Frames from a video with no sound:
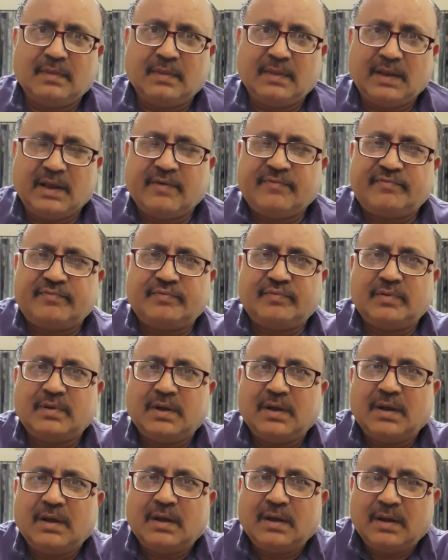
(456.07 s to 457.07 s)
If
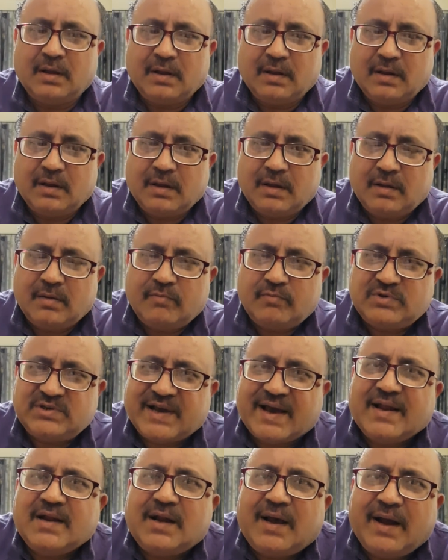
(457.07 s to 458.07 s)

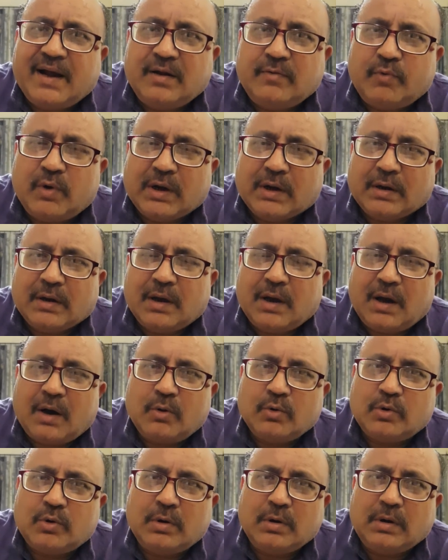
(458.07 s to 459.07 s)
China had won,
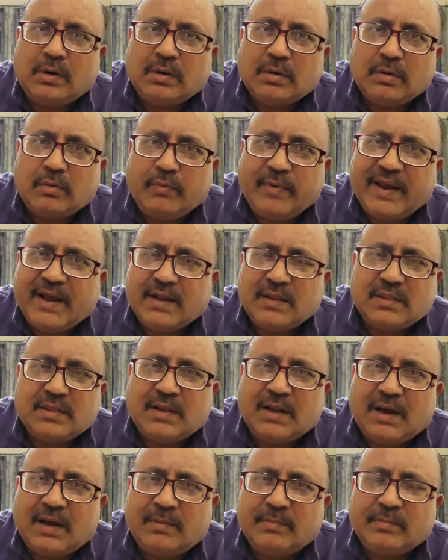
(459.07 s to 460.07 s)
how could
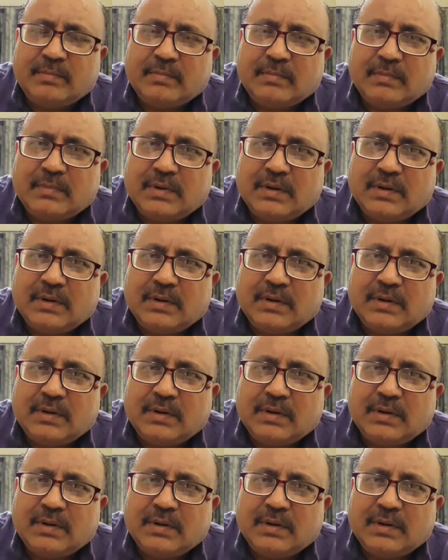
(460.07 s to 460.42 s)
Vietnamese